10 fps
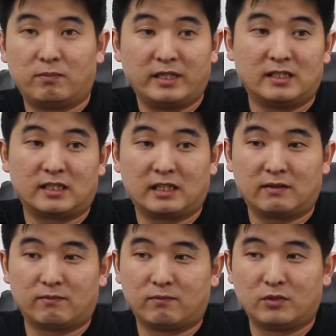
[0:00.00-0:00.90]

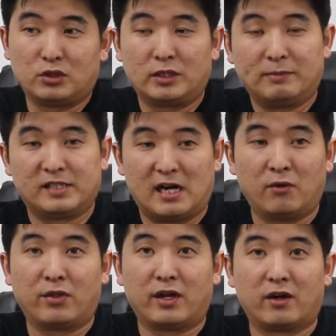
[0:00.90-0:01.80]
basically ships
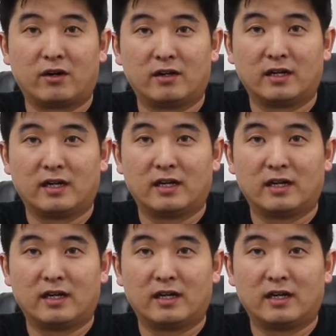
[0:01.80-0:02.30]
out there